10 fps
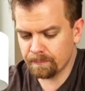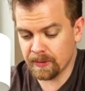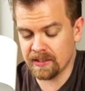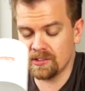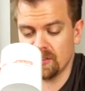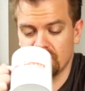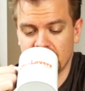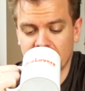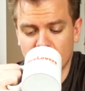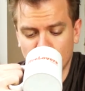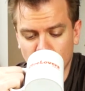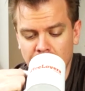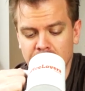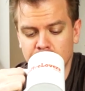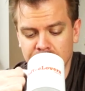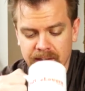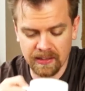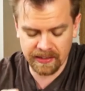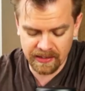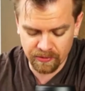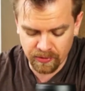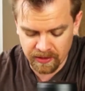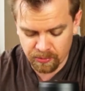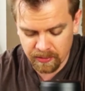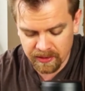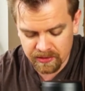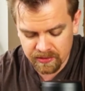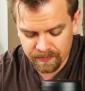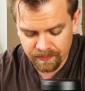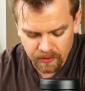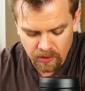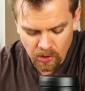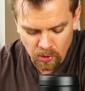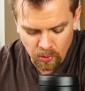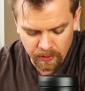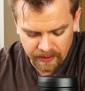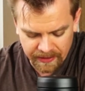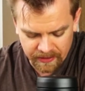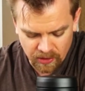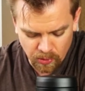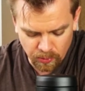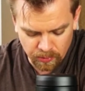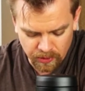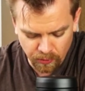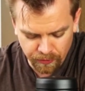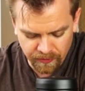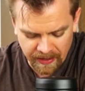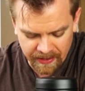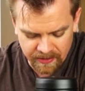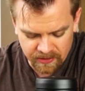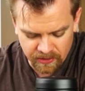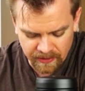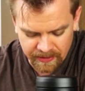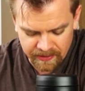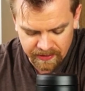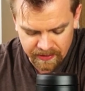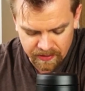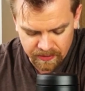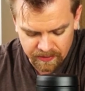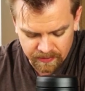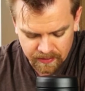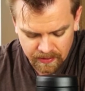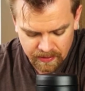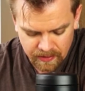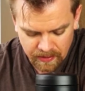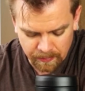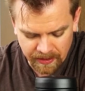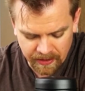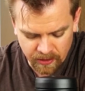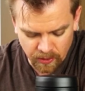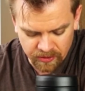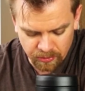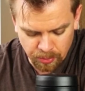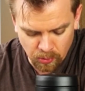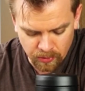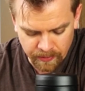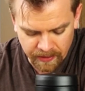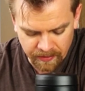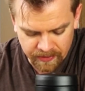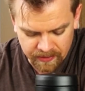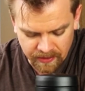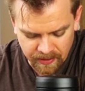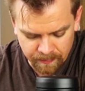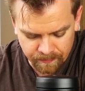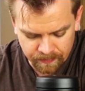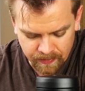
But this is an incredibly clean French press. No fines or anything even. I mean, I know I just poured right off the top.